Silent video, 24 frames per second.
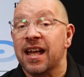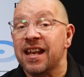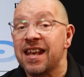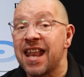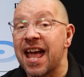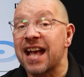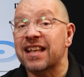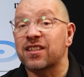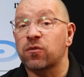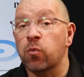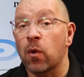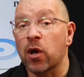
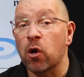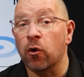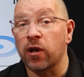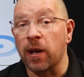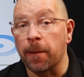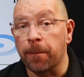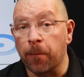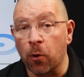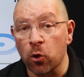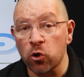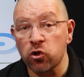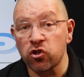Next, we're going to
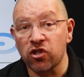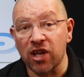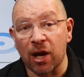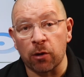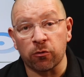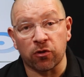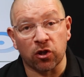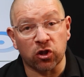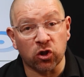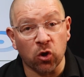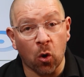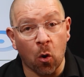punch
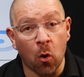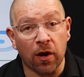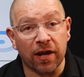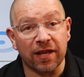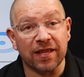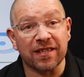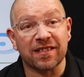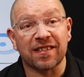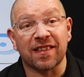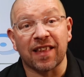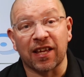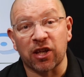out the
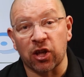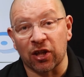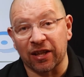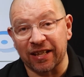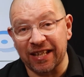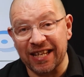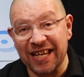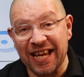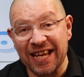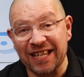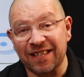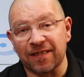tokens that you'll
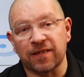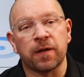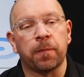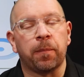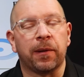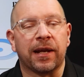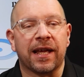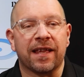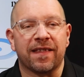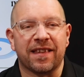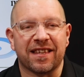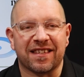need to
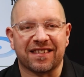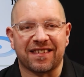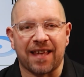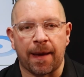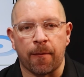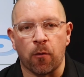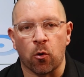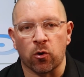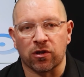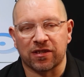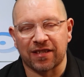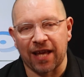play this demo